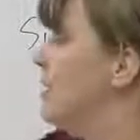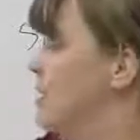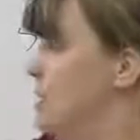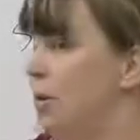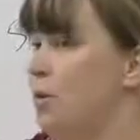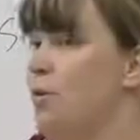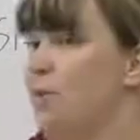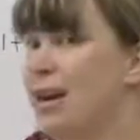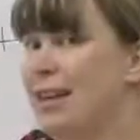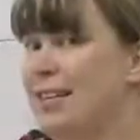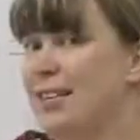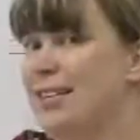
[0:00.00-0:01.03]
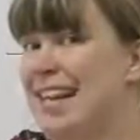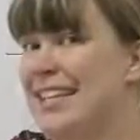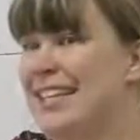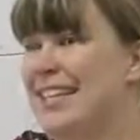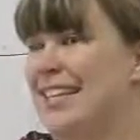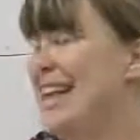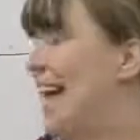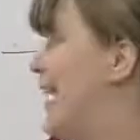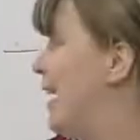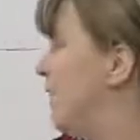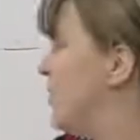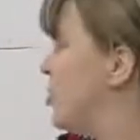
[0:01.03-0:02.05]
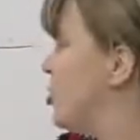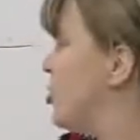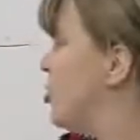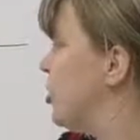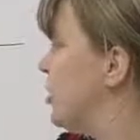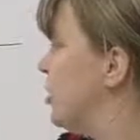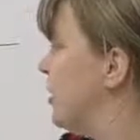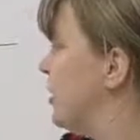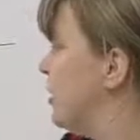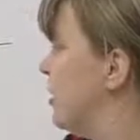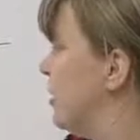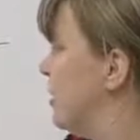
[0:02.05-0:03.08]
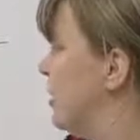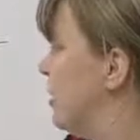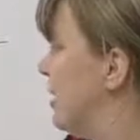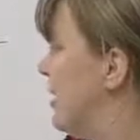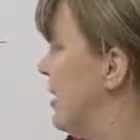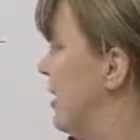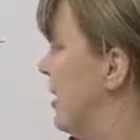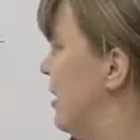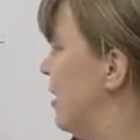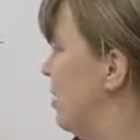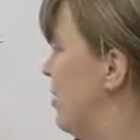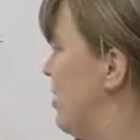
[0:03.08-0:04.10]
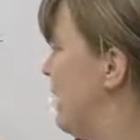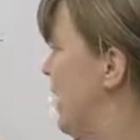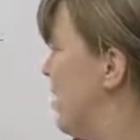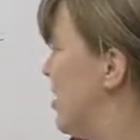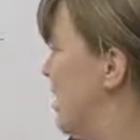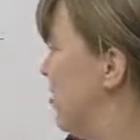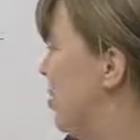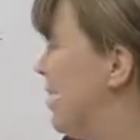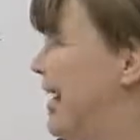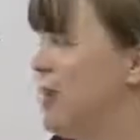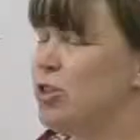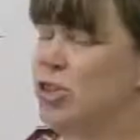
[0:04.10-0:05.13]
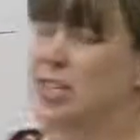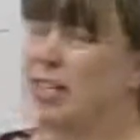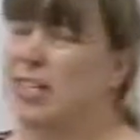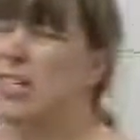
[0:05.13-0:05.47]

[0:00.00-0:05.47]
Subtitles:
the sofa. So that's the couch. Okay, so I wrote couch instead